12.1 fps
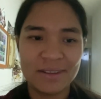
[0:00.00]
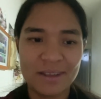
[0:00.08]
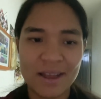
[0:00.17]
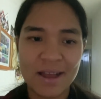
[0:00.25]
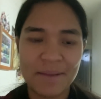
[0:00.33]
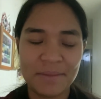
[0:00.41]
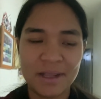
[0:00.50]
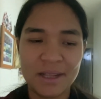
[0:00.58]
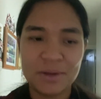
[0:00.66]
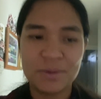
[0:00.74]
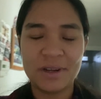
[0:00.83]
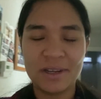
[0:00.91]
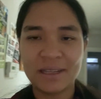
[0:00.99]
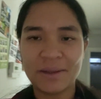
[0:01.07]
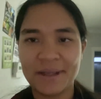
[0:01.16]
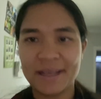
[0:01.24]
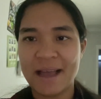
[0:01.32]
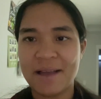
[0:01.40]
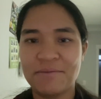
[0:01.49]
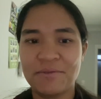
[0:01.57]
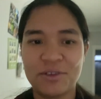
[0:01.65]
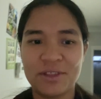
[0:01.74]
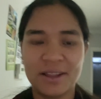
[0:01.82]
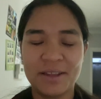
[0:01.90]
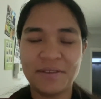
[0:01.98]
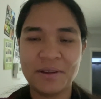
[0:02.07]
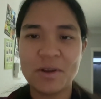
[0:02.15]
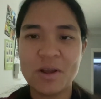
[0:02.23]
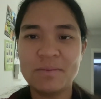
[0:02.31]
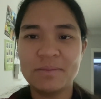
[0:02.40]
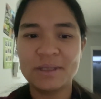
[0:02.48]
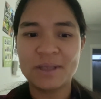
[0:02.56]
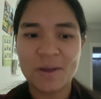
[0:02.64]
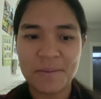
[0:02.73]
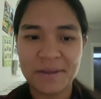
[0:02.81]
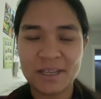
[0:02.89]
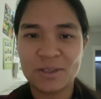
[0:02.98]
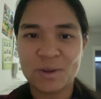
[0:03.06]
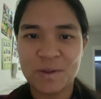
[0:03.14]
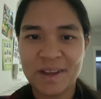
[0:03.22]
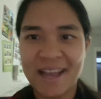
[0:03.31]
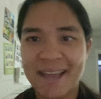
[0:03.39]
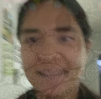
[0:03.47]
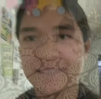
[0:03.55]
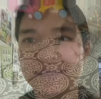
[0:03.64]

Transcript: um, the little rug that we got for the living room. So I'm gonna show you guys.